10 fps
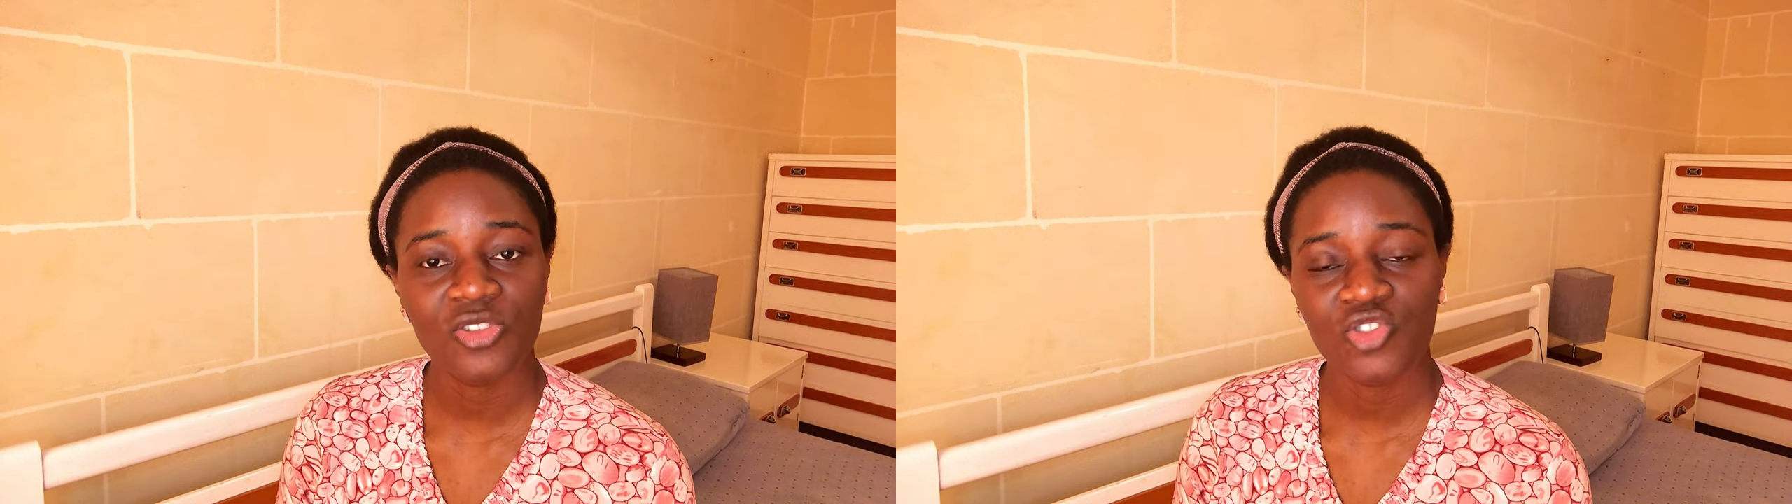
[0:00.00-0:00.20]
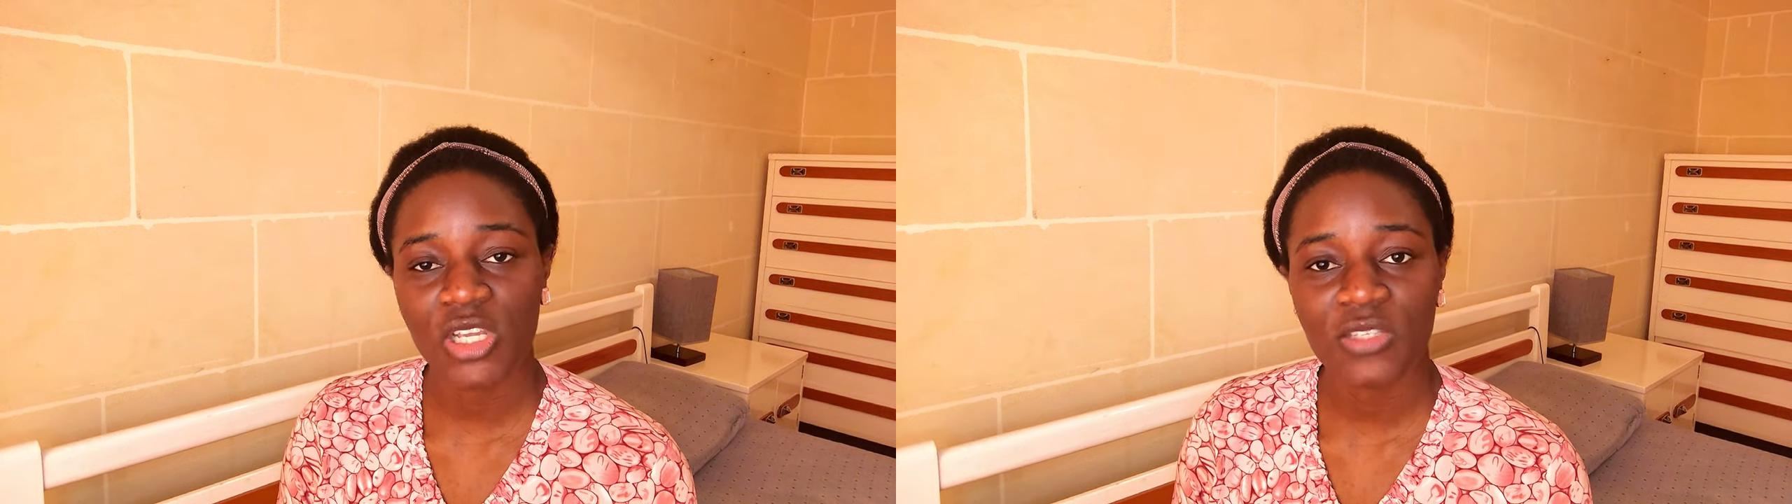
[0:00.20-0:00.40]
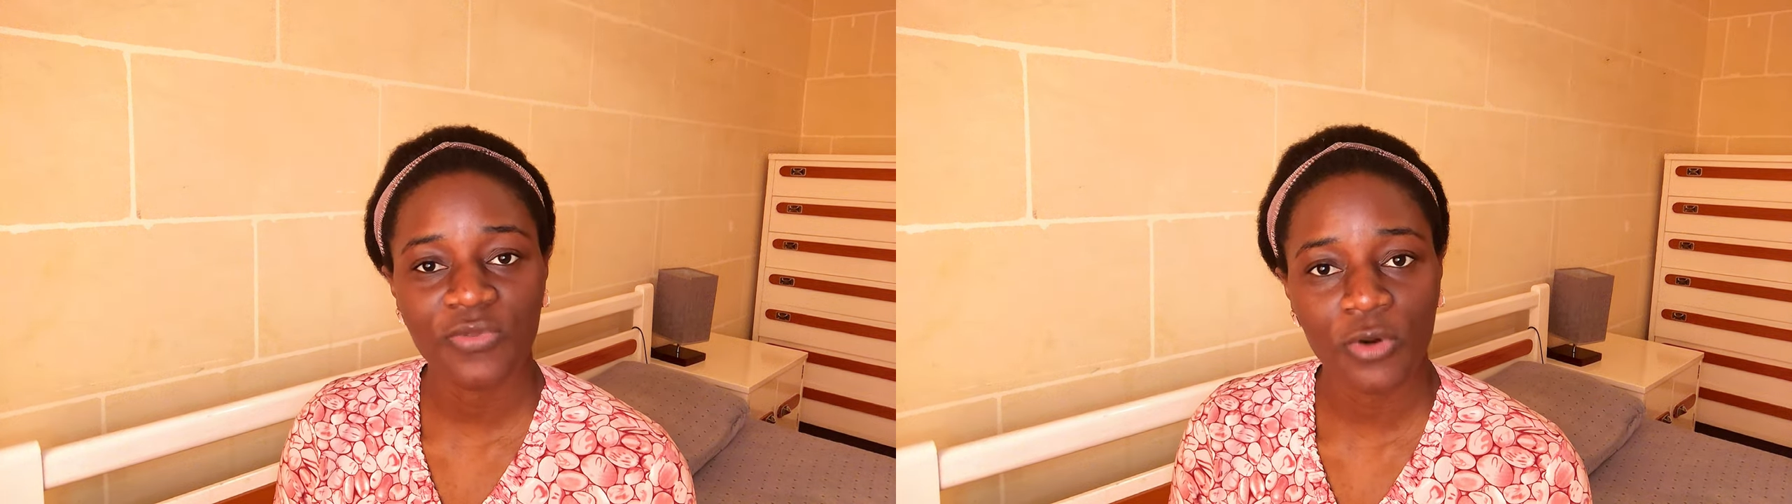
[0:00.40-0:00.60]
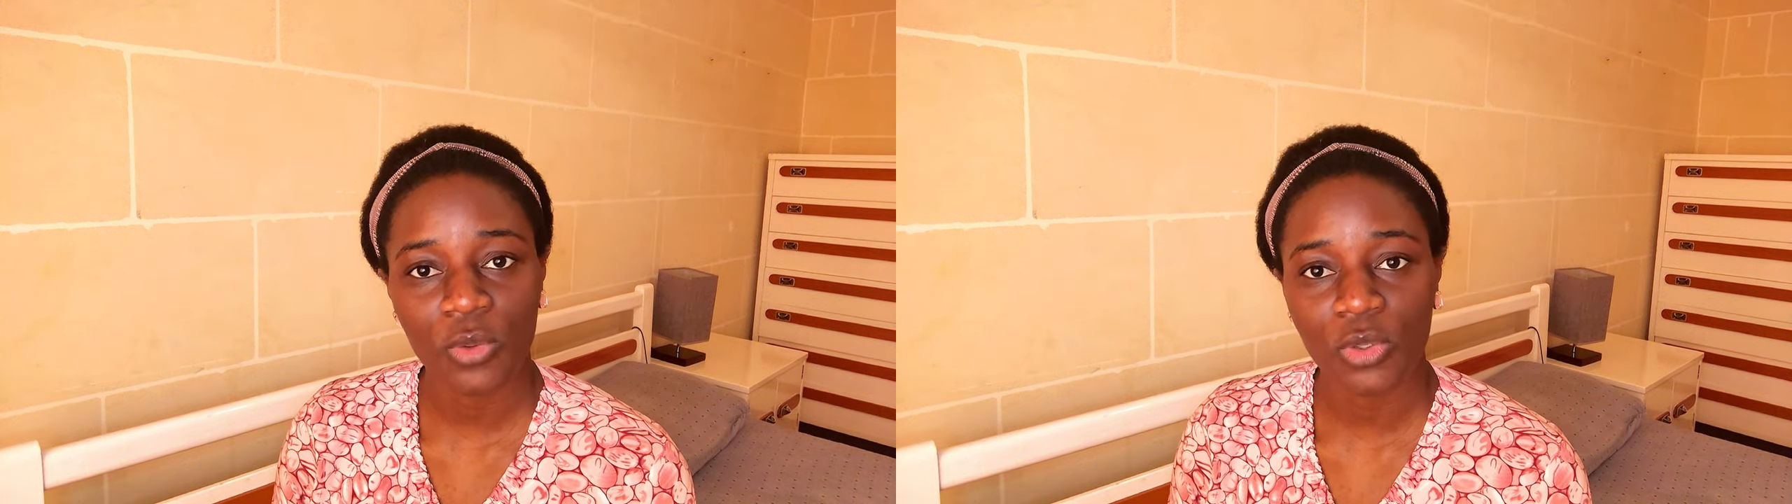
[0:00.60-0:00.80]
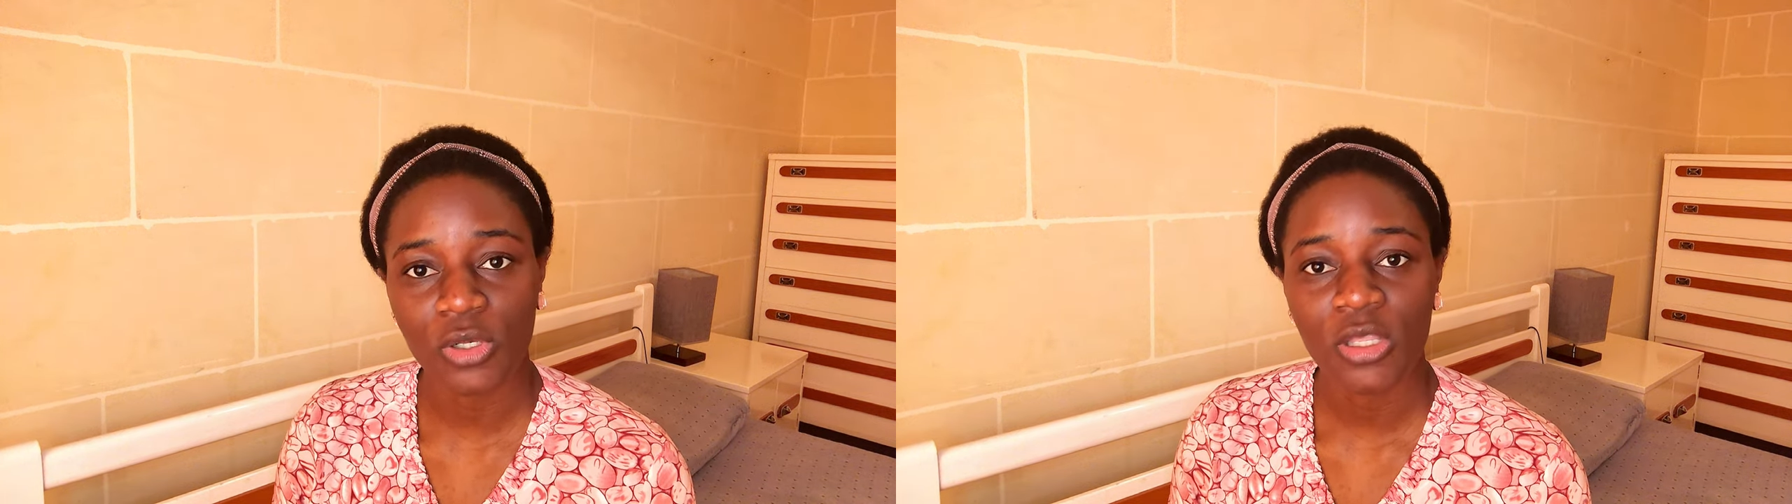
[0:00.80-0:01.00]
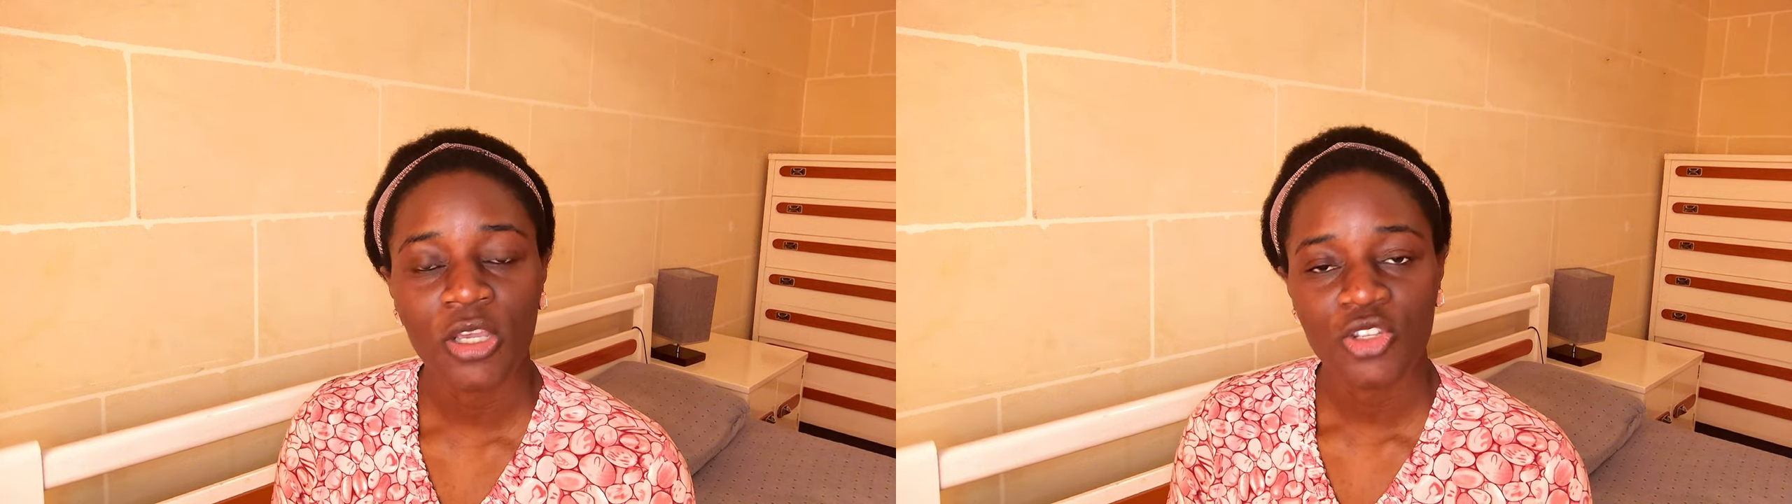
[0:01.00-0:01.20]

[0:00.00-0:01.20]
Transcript: straightforward.